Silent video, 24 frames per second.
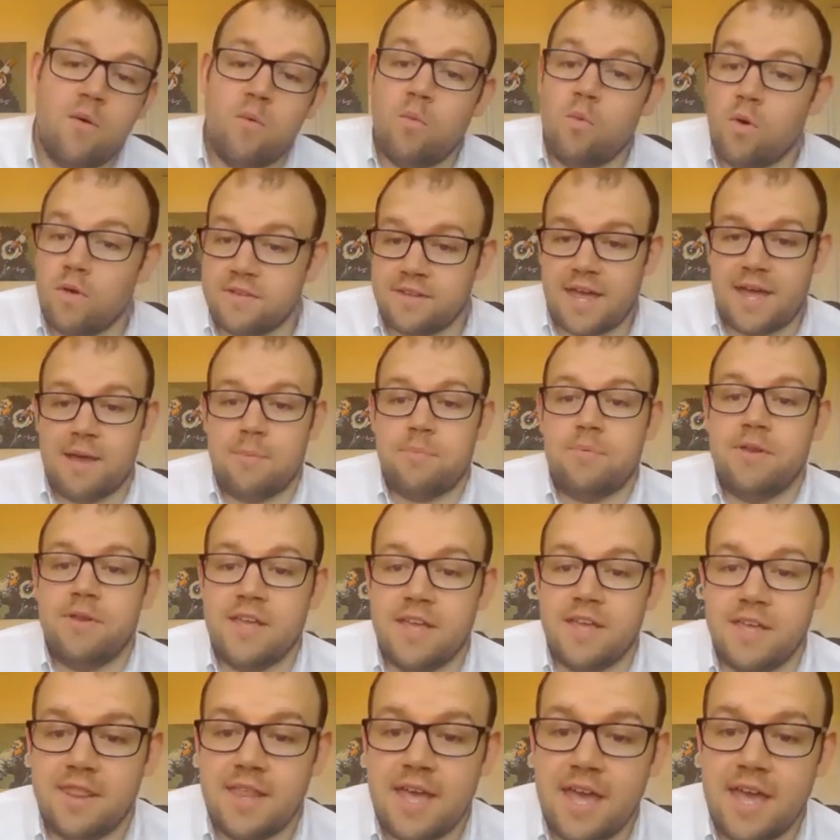what's
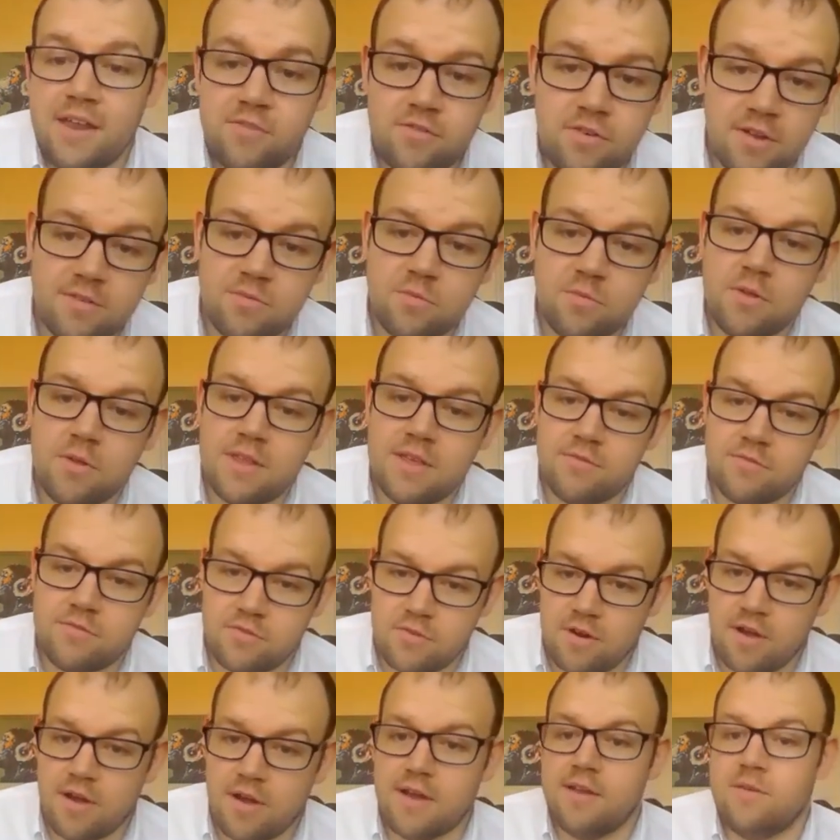happening in their trust, what they've
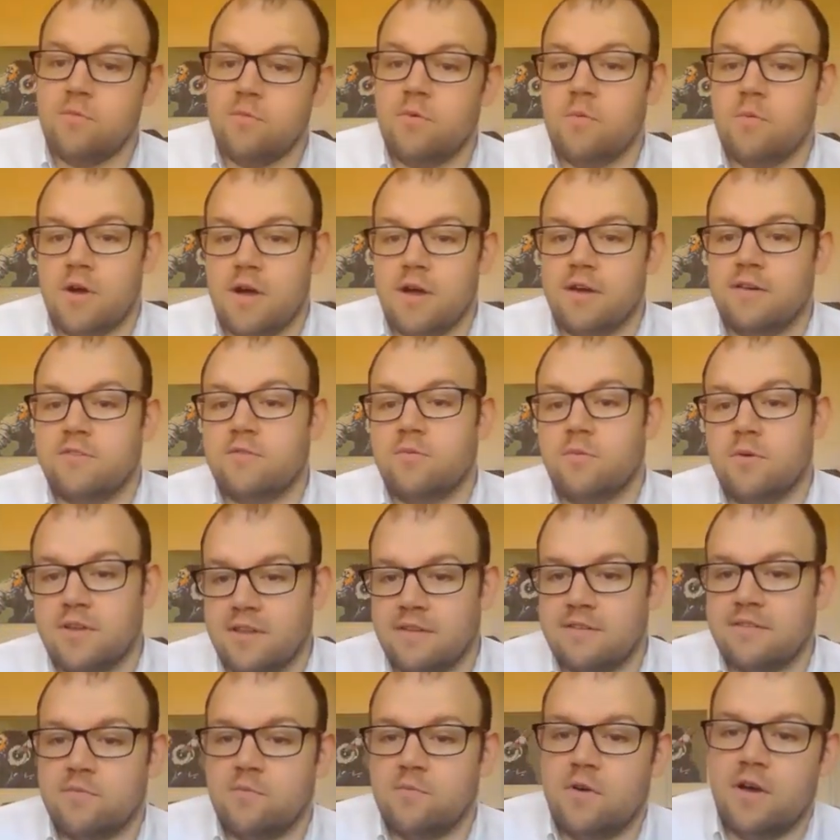tried, what works, what
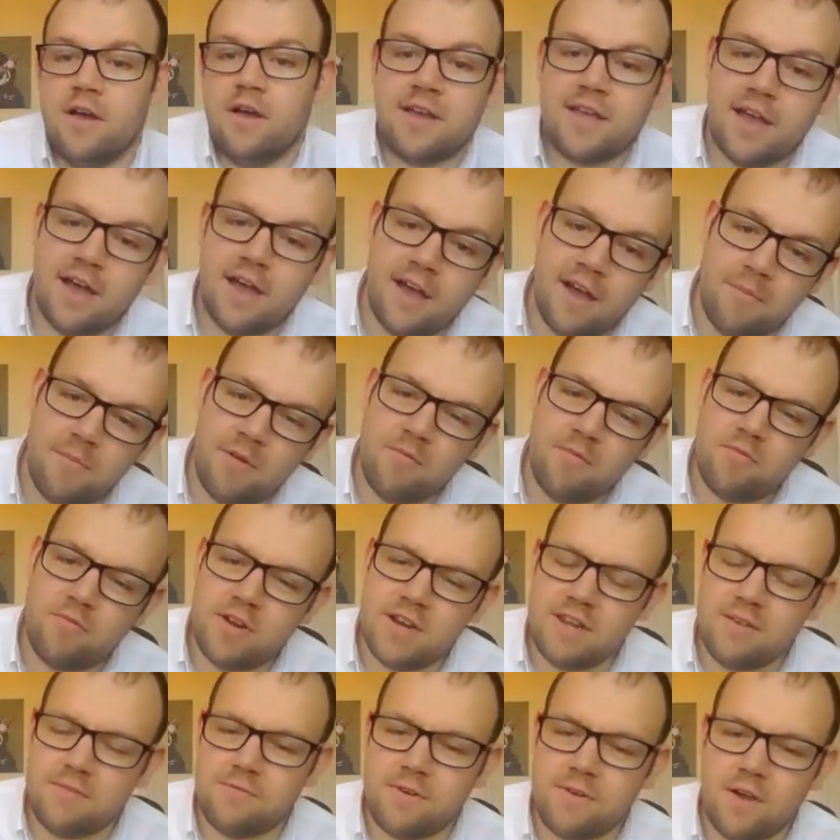doesn't work, and
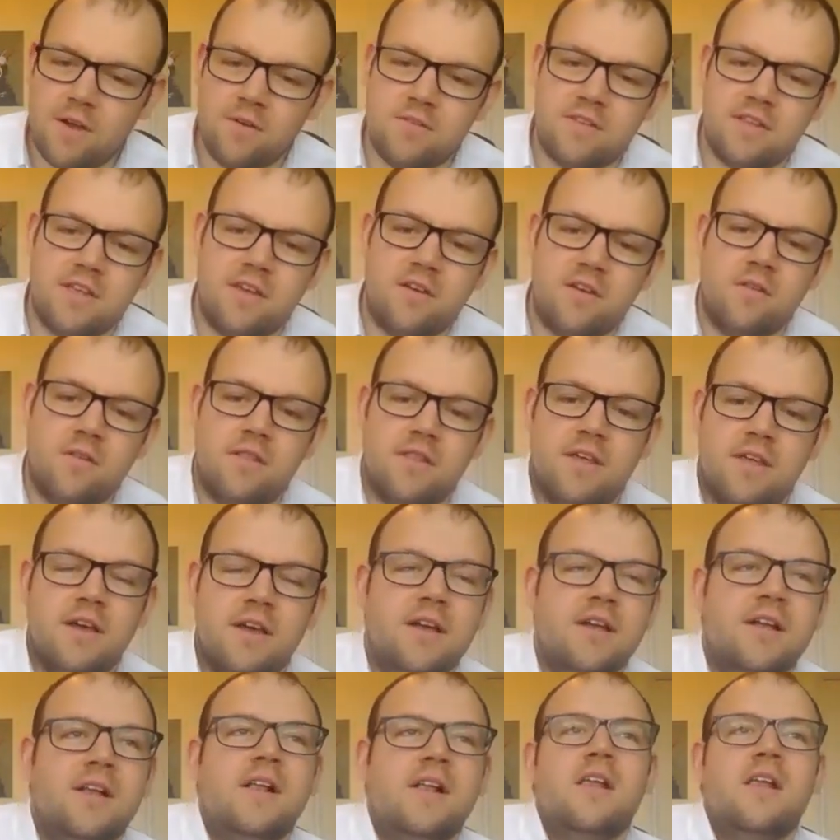really focusing on the
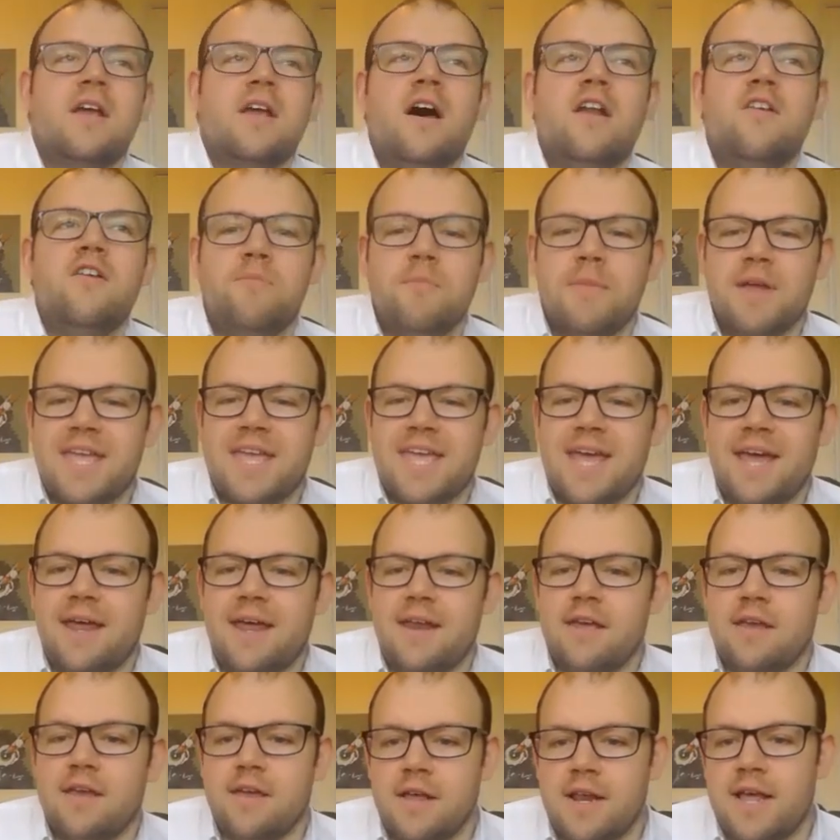kind of
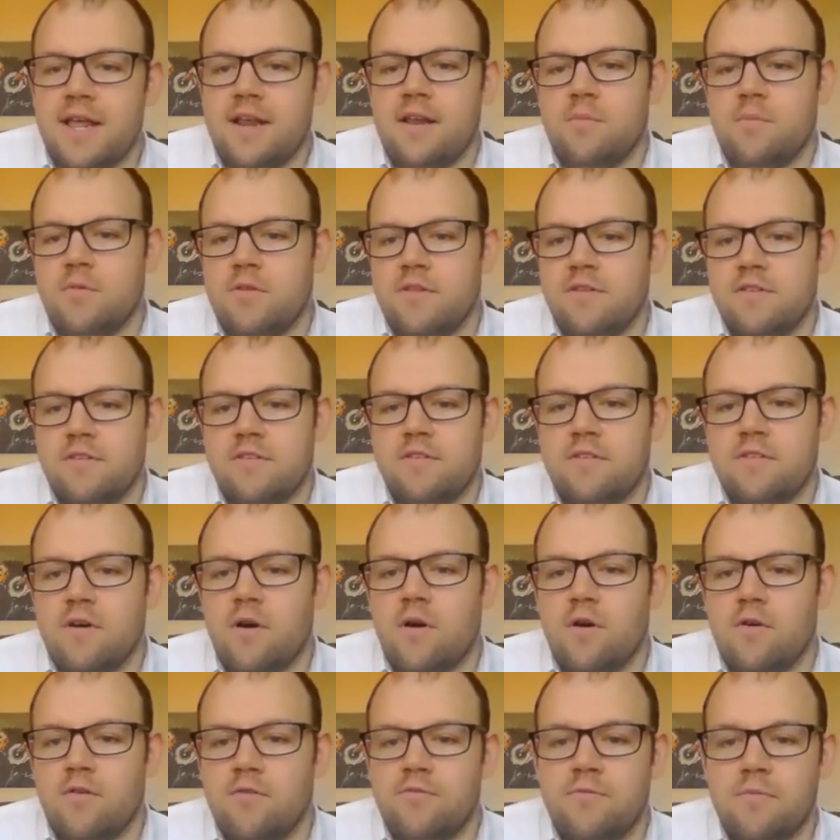mechanical elements
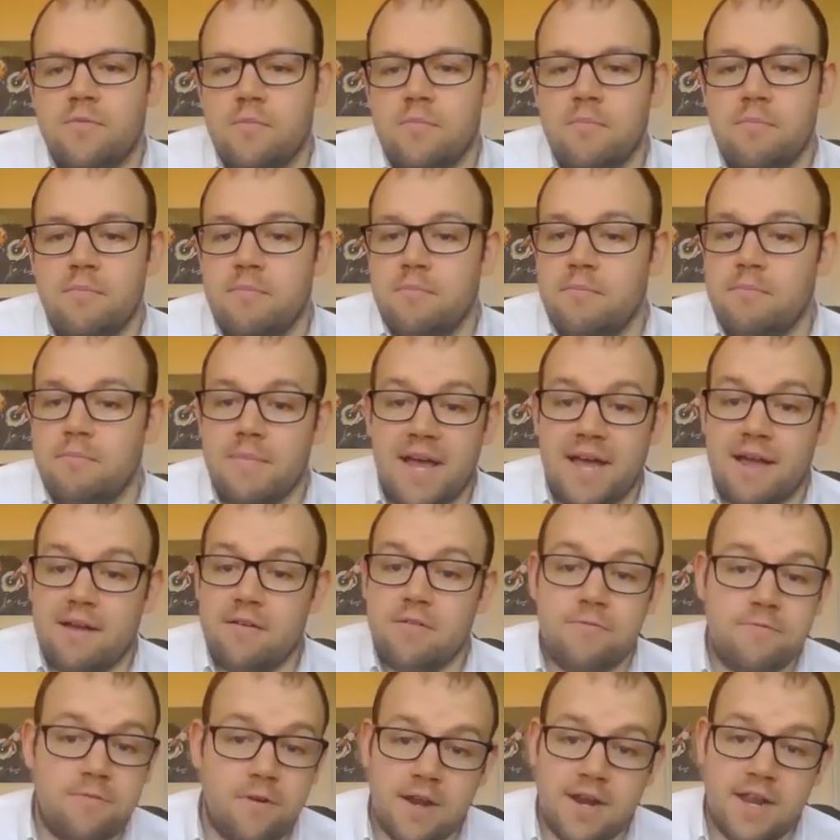of Matt
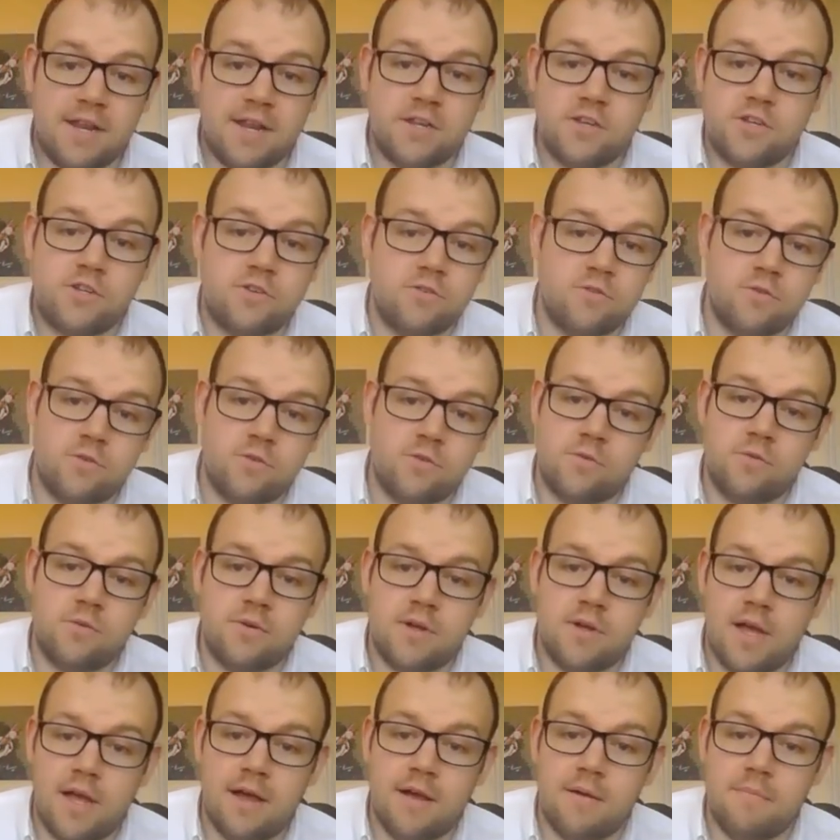financial
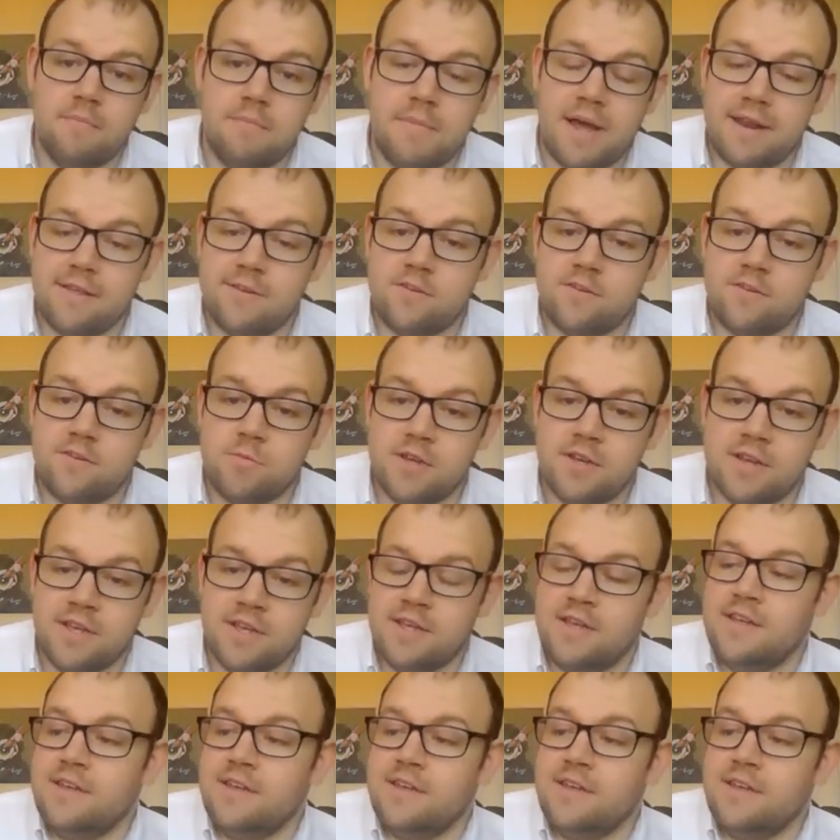management.